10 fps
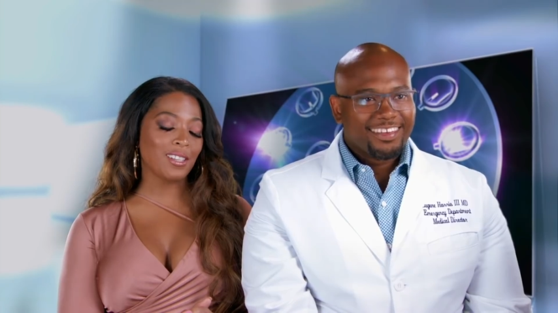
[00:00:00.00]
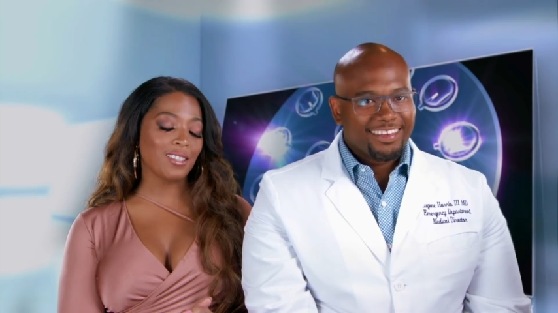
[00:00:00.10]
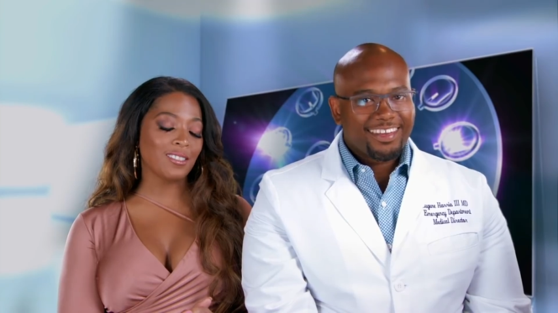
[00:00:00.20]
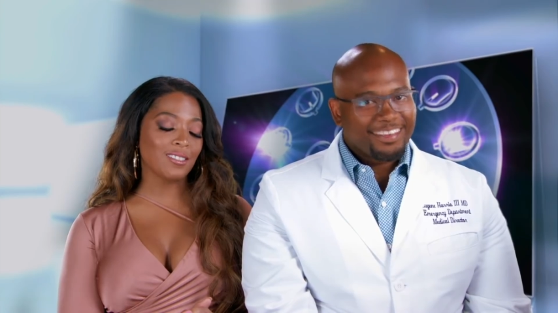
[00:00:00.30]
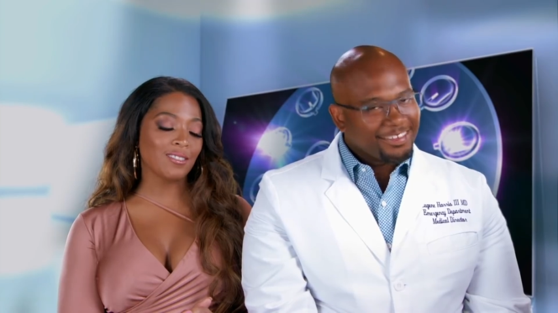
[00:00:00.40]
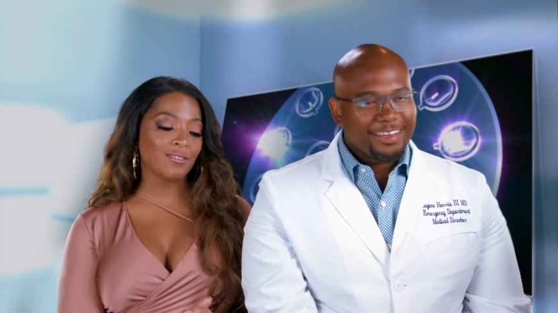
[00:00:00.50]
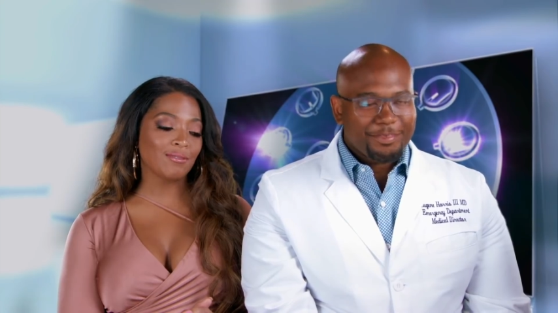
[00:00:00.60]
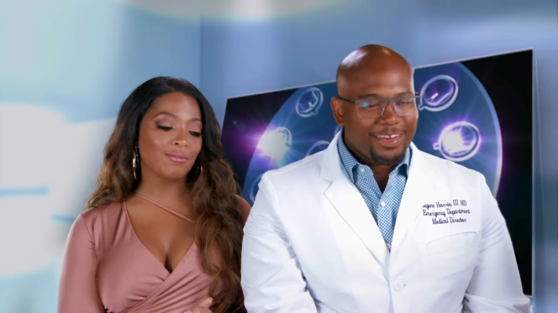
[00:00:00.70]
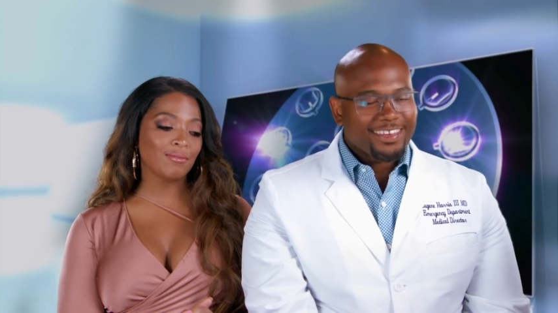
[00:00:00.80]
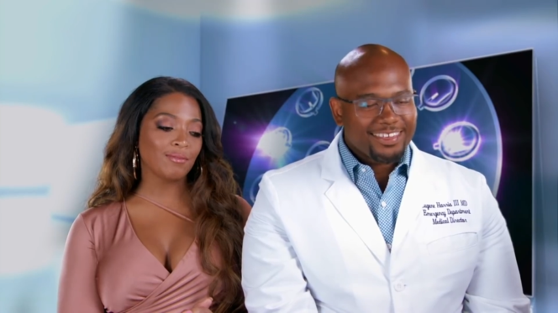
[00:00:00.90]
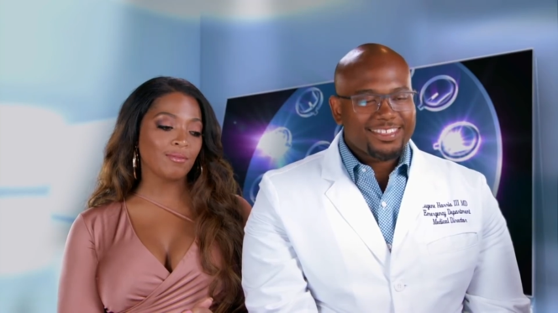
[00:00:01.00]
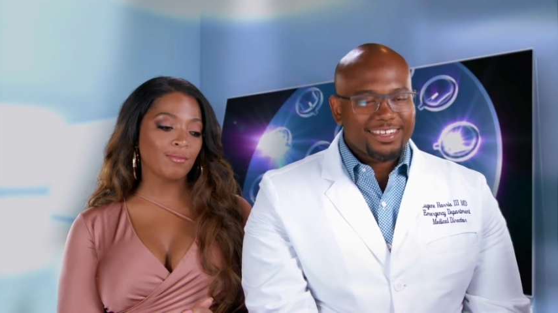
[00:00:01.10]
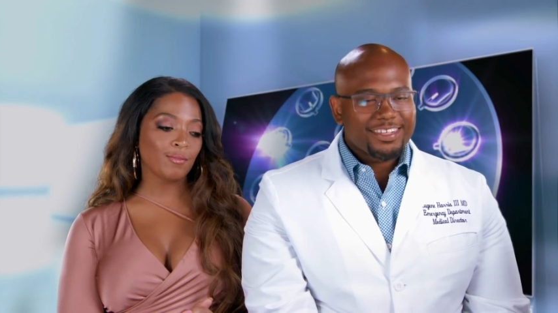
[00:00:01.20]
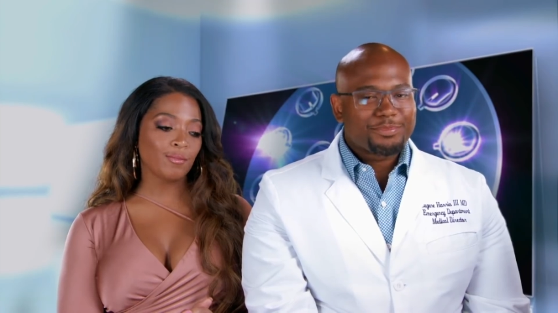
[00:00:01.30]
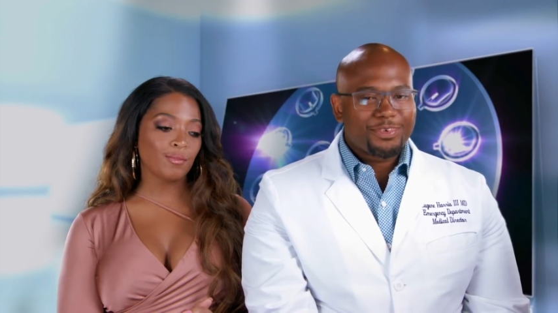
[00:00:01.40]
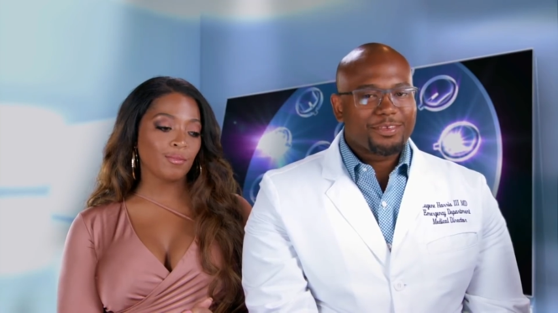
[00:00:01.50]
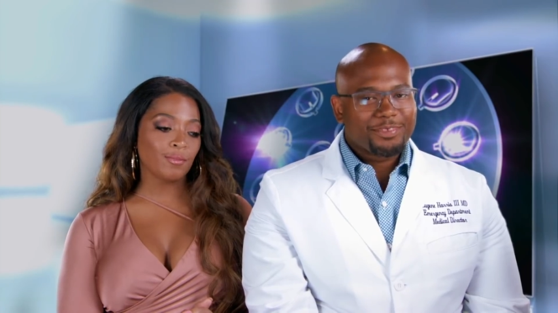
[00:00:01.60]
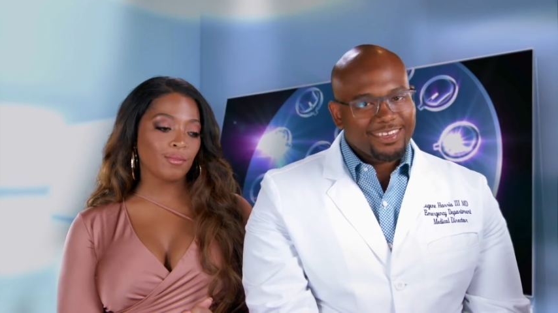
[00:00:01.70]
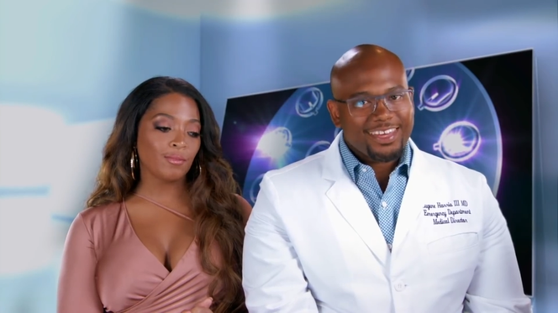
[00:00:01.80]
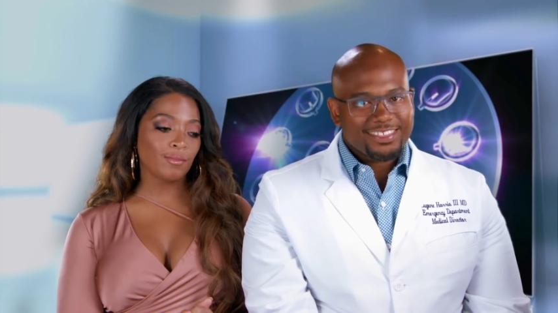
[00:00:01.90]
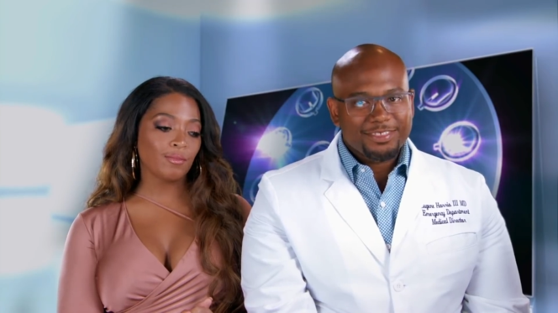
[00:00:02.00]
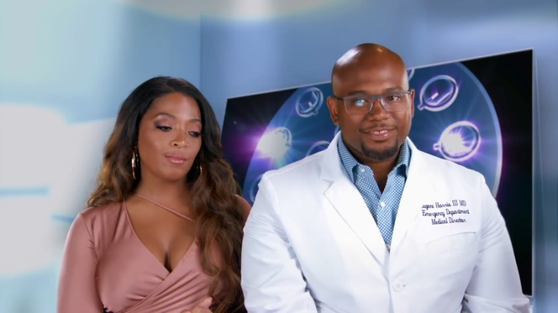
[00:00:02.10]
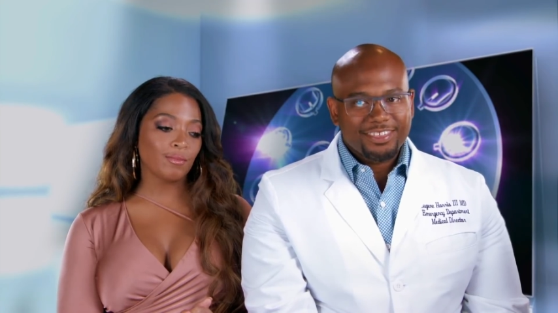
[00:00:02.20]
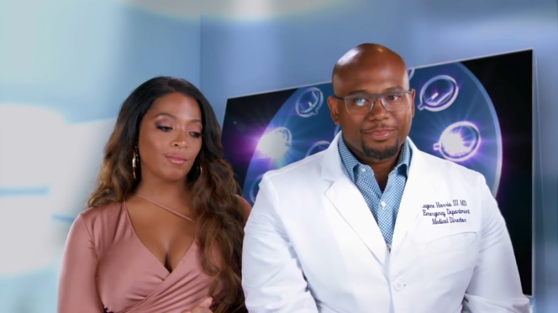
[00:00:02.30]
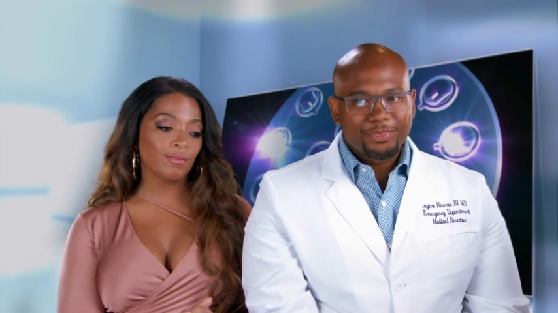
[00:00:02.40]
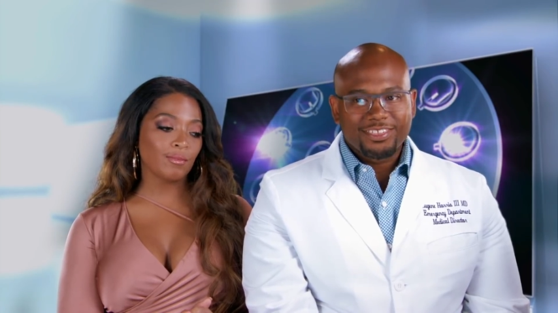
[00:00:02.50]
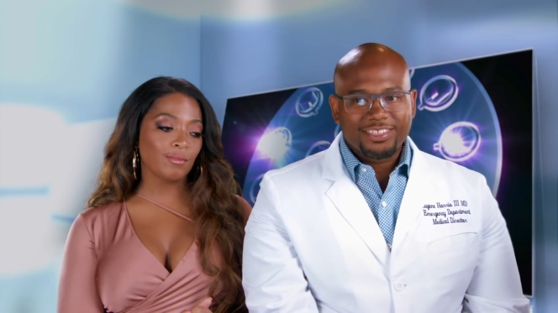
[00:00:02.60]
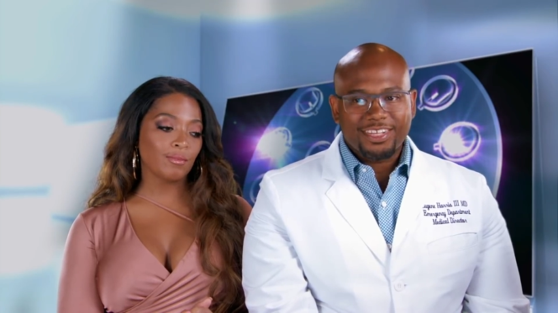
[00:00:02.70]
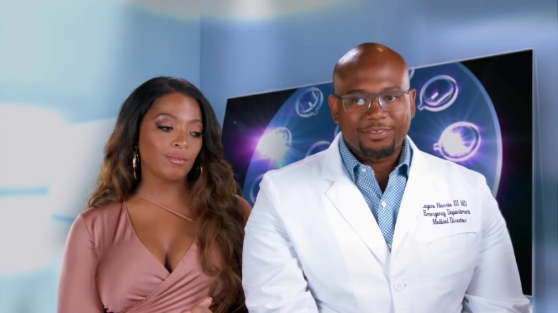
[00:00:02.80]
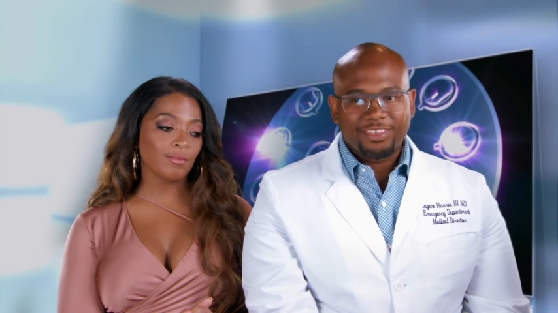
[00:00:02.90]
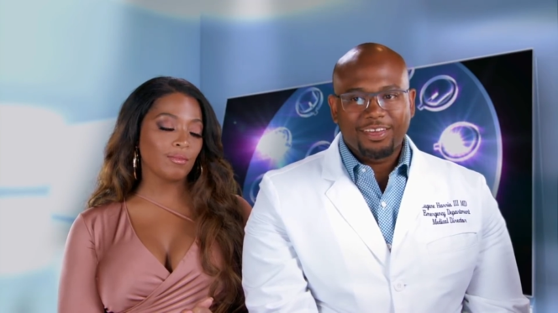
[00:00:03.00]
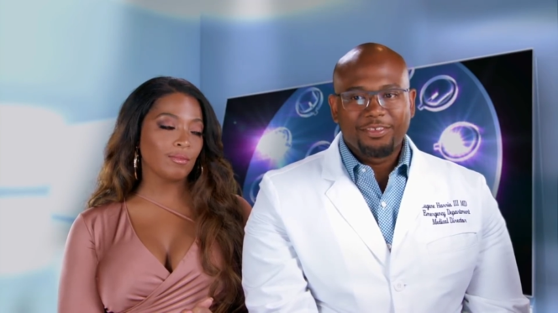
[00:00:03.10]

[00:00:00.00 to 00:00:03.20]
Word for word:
Speaker 1: Uh, yeah, but I could say disappointed, but actually it's a little more just effed up.